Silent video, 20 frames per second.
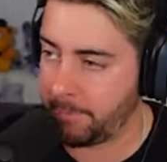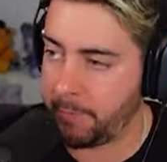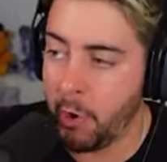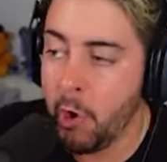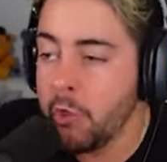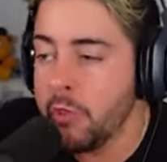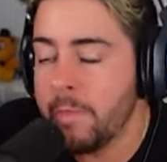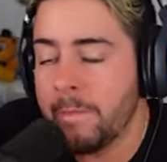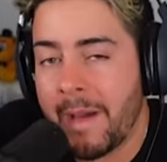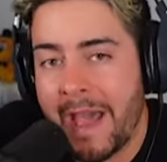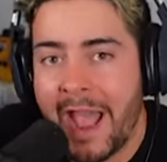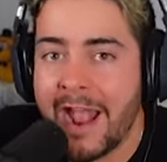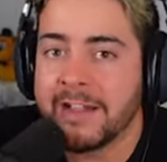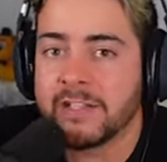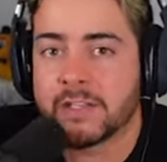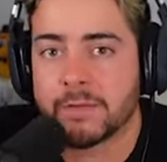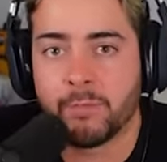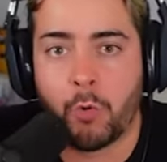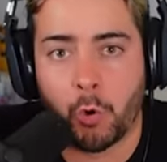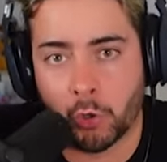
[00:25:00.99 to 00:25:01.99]
Put them
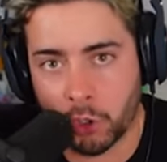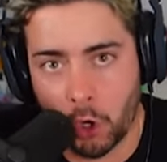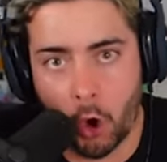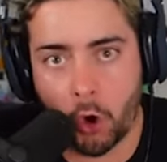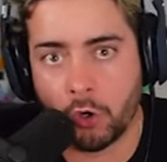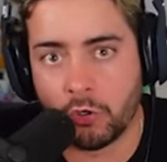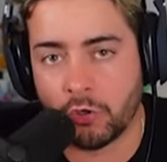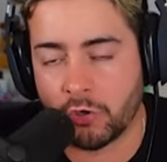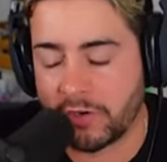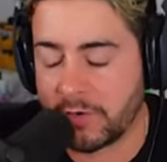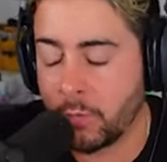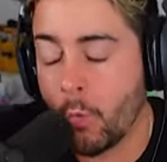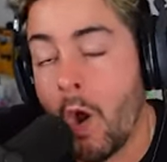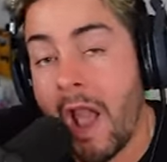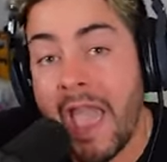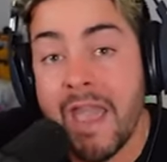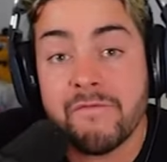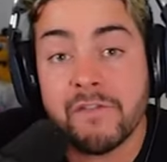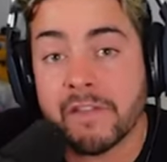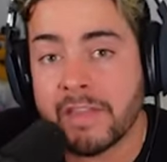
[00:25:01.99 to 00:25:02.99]
behind some more concrete,
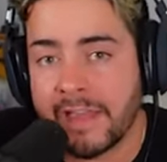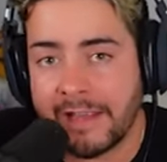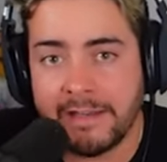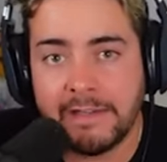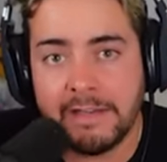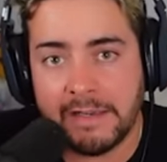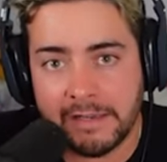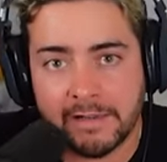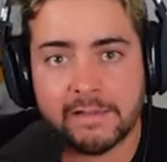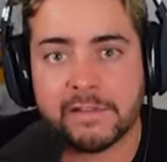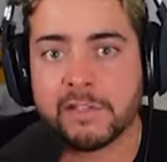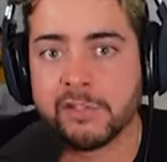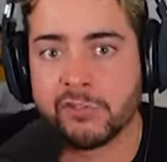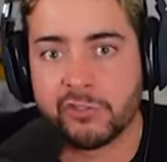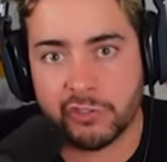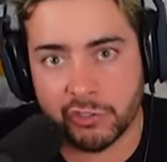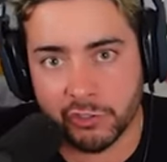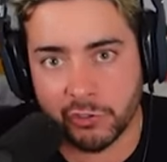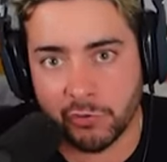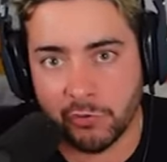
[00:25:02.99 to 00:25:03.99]
whatever they need to
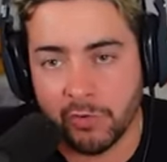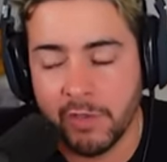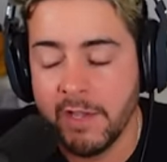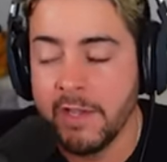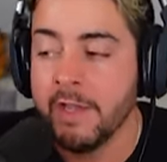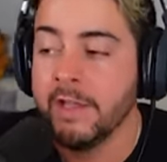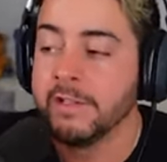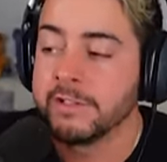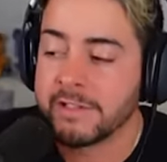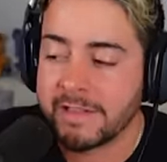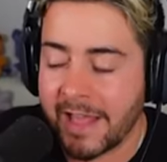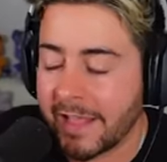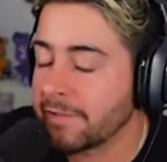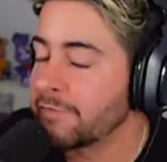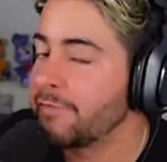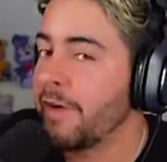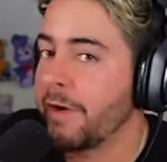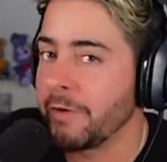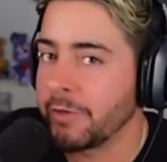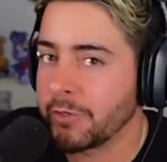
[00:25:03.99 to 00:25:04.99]
do. So that's
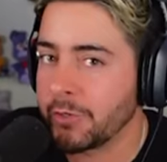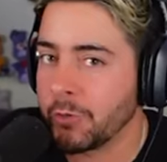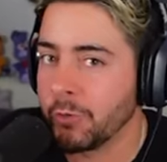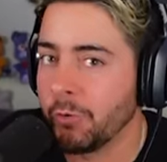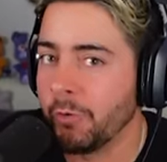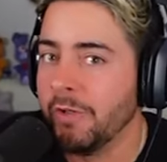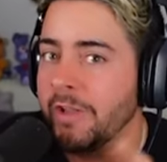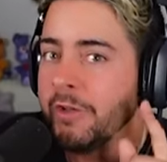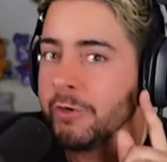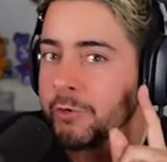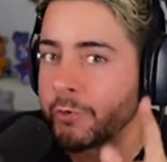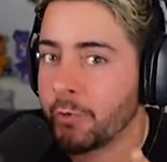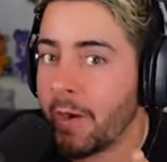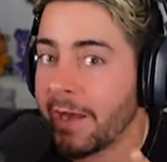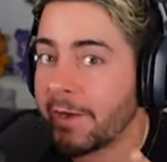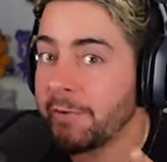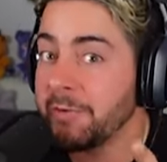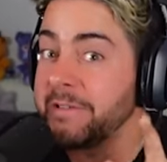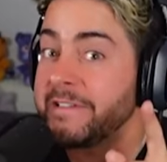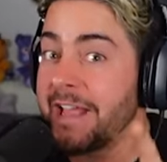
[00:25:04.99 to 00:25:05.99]
very cool.
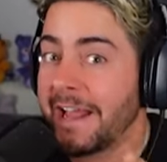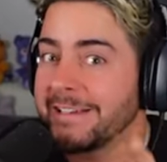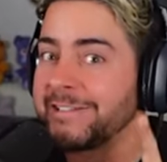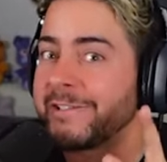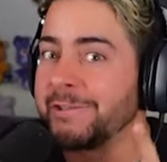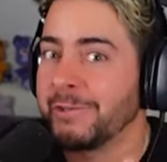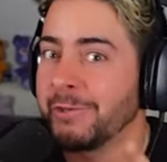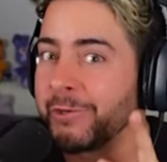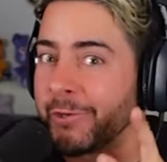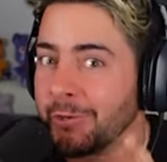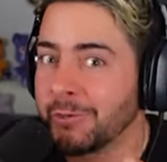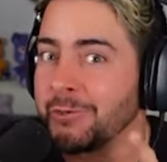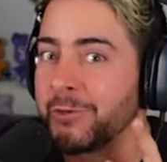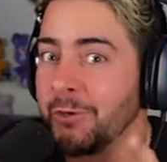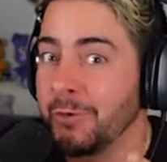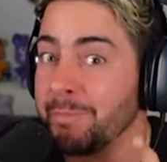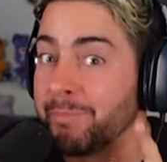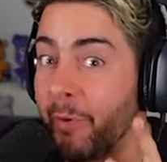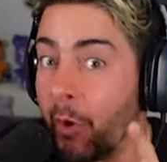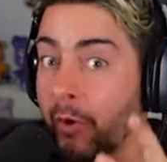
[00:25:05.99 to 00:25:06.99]
Gregory's actually a good,
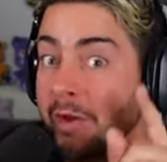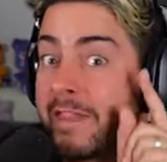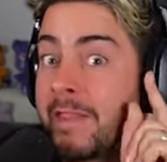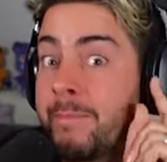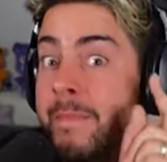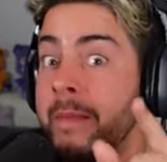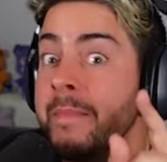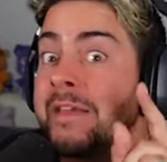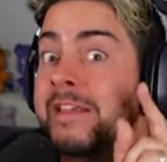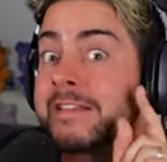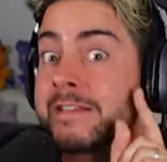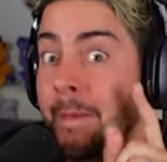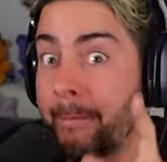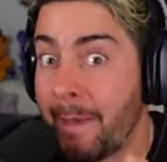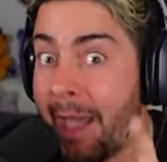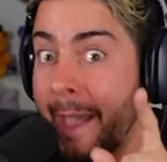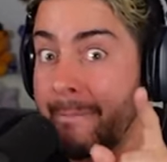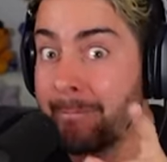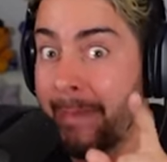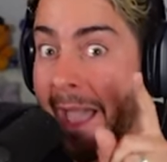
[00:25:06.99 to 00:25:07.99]
good boy, and the Mimic is a
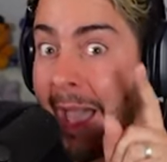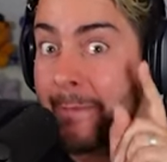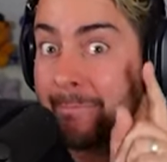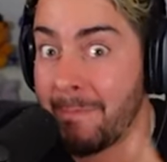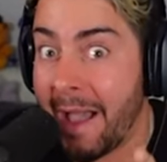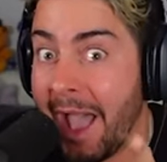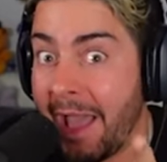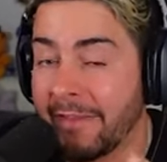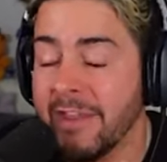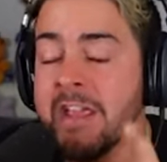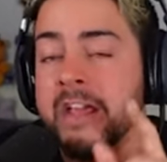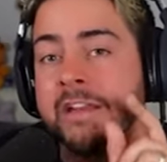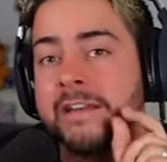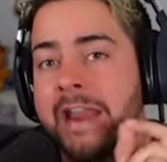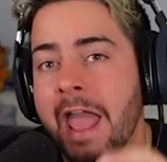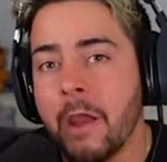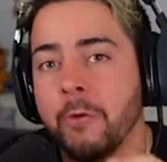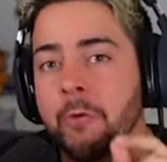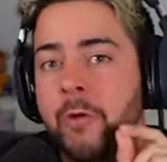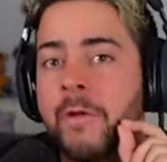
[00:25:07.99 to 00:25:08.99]
bad, bad man.
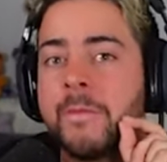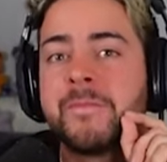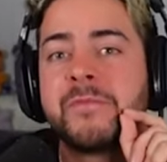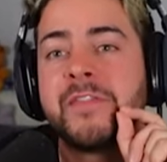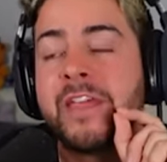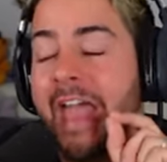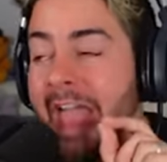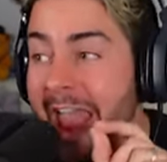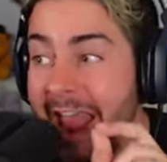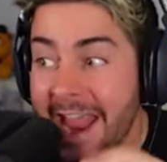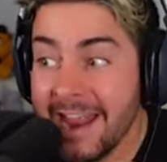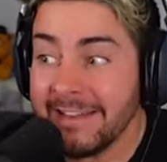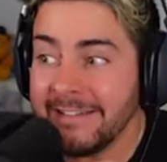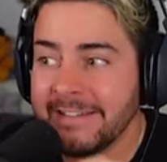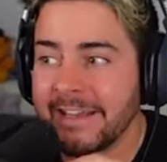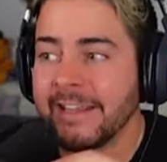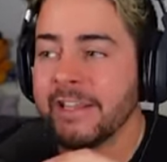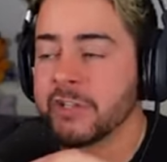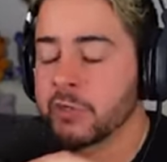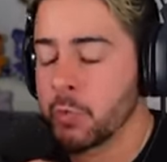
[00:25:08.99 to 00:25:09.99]
Now, the
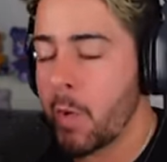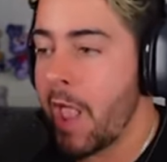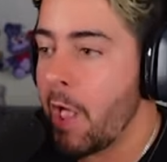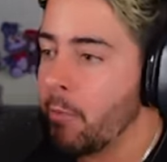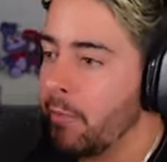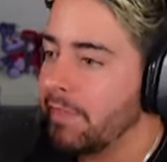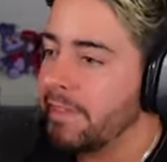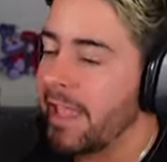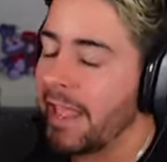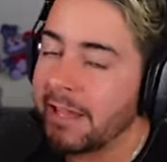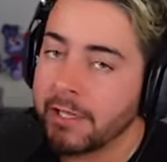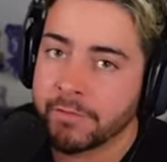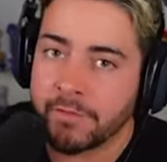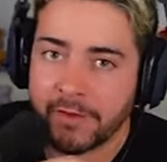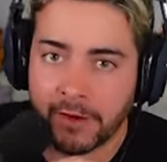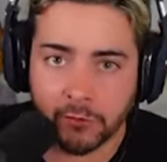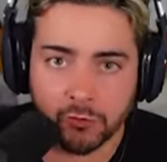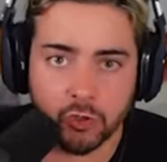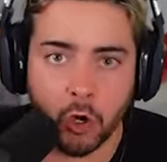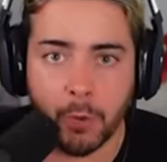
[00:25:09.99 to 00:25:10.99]
ending as well, when the
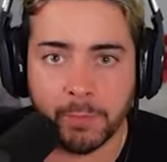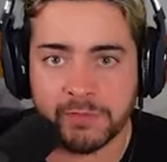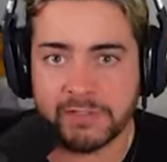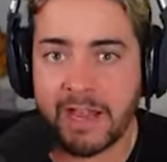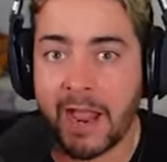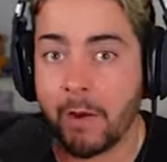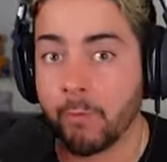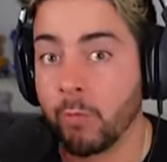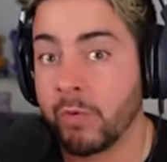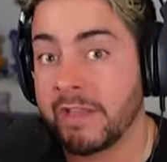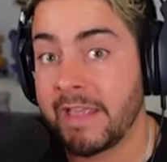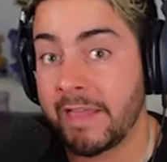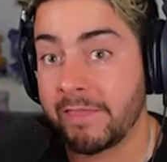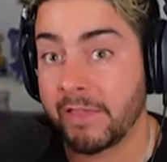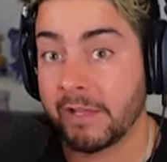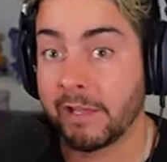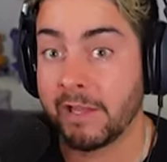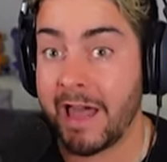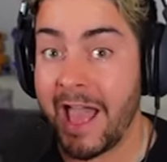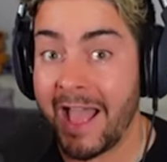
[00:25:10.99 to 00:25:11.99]
elevator drops down, we get
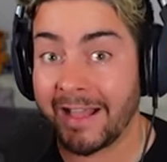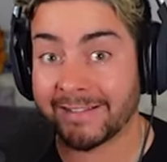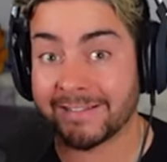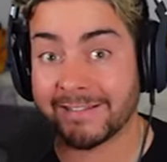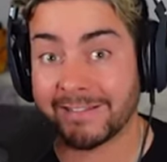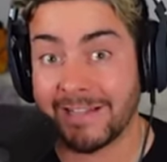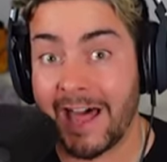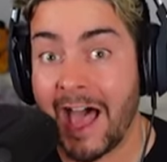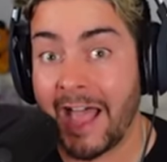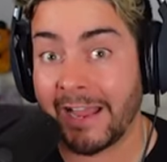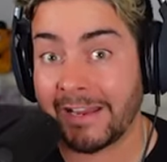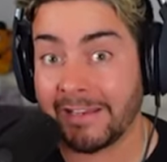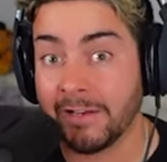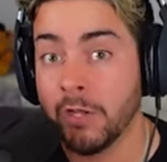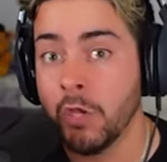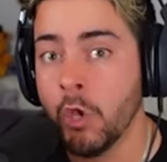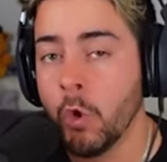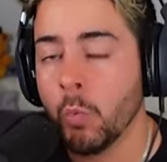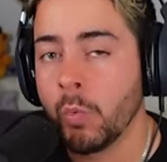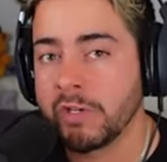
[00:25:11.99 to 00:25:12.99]
the last line,
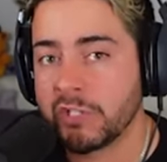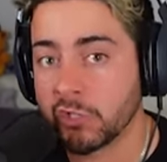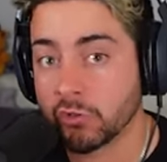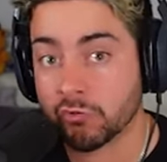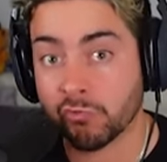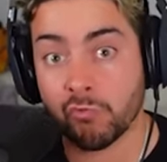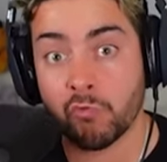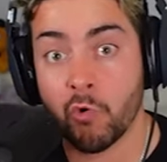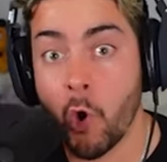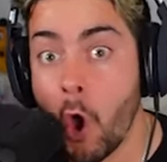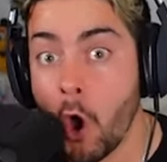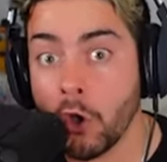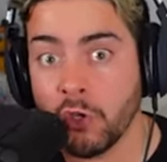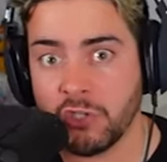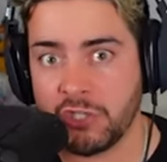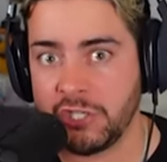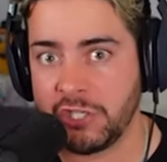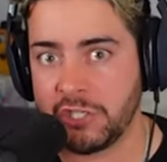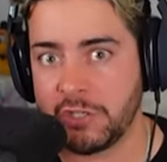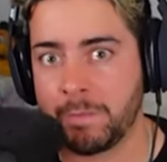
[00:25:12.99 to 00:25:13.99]
which is
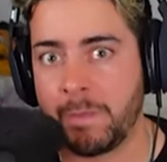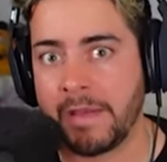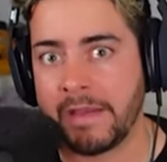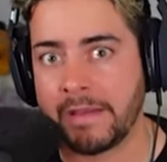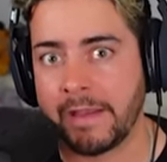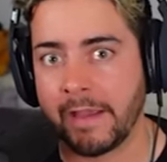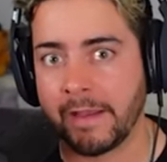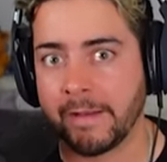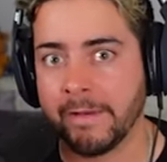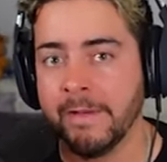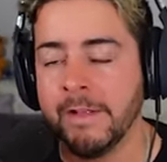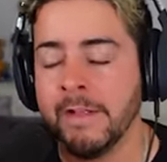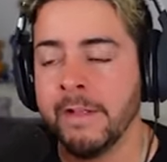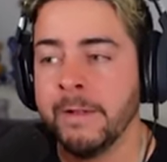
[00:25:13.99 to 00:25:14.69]
Roxy speaking.